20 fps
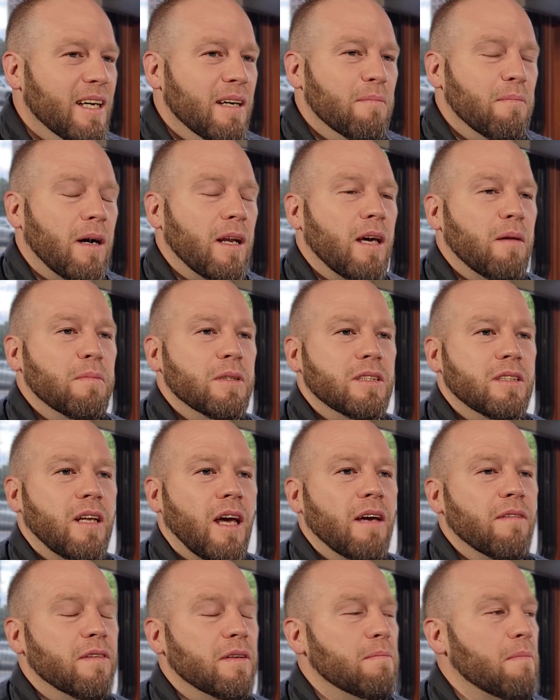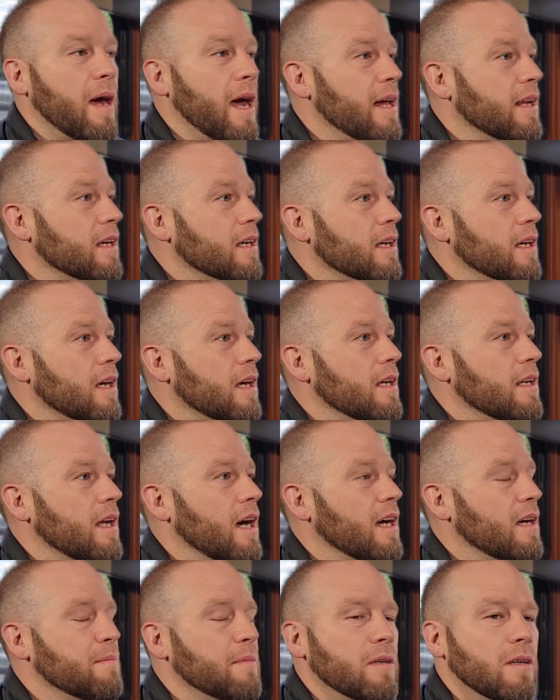My name is David Manning, and I
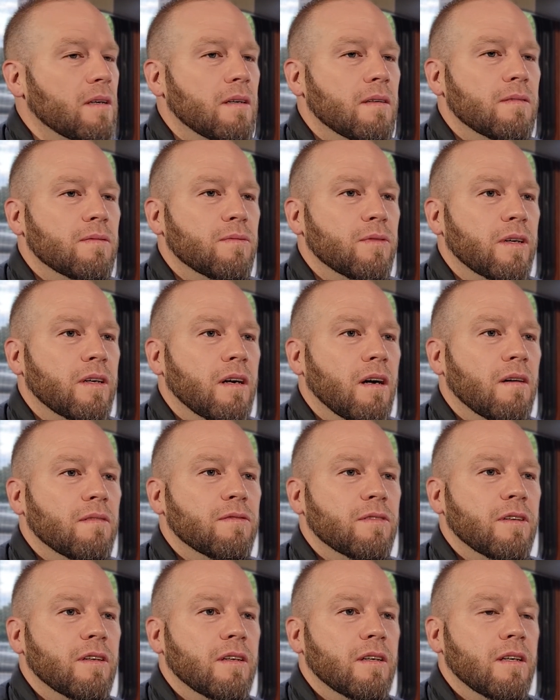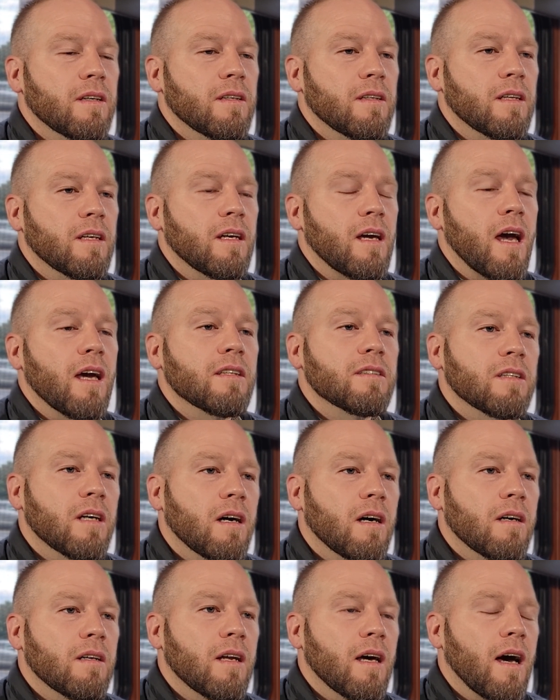am a recovery
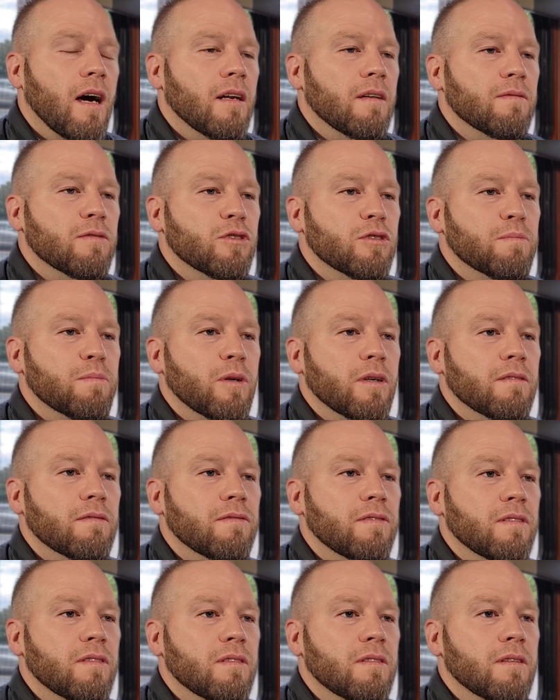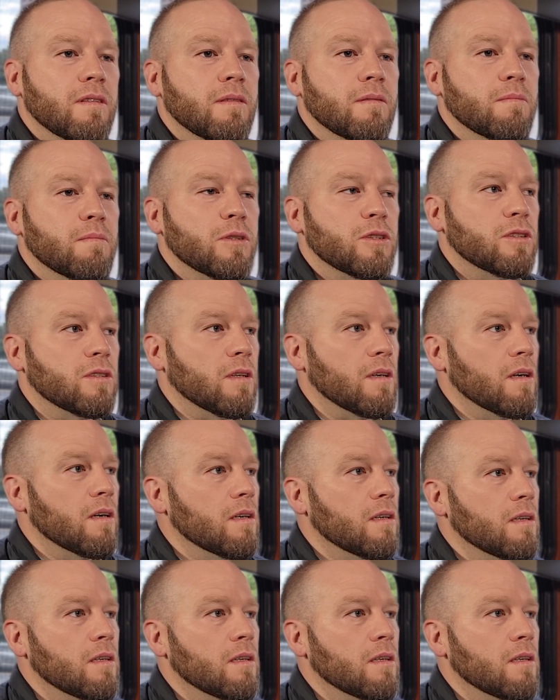liaison out of Springfield, Missouri.